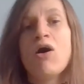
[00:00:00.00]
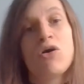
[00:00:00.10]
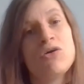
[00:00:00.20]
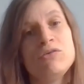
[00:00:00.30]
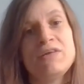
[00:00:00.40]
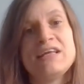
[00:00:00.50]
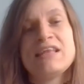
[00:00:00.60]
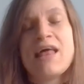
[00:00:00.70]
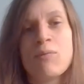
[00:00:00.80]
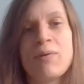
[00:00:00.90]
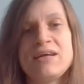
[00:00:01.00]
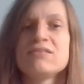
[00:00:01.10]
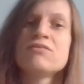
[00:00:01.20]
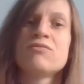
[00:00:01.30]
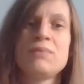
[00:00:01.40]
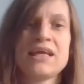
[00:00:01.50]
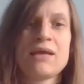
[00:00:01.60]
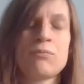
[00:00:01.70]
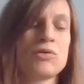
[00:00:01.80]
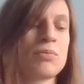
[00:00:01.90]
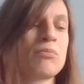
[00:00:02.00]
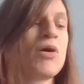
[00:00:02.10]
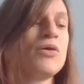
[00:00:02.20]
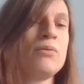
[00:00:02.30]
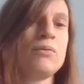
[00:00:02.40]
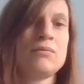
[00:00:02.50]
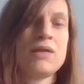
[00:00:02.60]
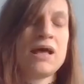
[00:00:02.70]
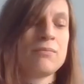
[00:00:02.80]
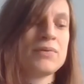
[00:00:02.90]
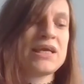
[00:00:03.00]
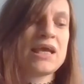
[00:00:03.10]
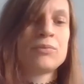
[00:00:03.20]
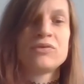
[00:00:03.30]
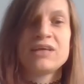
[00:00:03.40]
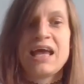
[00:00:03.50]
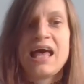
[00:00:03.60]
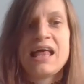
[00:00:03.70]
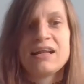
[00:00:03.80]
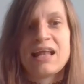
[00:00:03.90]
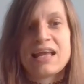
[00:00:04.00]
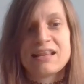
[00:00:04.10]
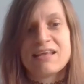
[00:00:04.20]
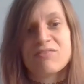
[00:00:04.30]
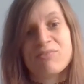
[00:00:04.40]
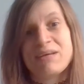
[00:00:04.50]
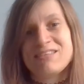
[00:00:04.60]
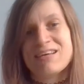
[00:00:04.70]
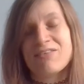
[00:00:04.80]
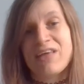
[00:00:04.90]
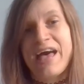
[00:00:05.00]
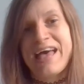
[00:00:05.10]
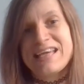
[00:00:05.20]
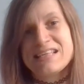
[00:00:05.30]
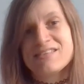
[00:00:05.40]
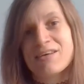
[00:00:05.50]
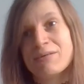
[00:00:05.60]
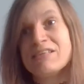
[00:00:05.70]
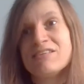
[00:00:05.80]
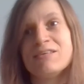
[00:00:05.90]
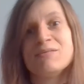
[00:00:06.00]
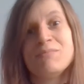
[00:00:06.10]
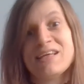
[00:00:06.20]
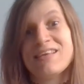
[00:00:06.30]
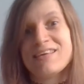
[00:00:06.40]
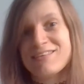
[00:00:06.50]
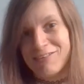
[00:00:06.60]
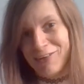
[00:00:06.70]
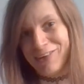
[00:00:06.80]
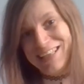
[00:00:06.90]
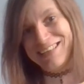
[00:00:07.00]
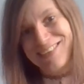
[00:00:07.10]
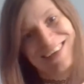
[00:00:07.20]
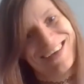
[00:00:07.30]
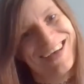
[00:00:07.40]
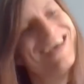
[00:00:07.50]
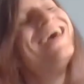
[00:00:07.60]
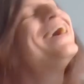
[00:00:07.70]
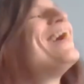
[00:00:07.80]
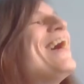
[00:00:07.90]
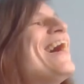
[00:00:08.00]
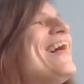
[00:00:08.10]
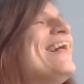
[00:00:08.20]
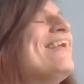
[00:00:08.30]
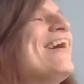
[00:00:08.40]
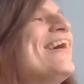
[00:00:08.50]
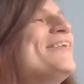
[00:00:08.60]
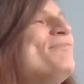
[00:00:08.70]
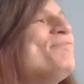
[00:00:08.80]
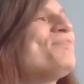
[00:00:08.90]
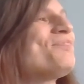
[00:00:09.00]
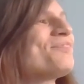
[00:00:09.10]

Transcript: hopefully their ways of being able to promote and, and, being able to get like the information out there is going to make things a lot easier and um,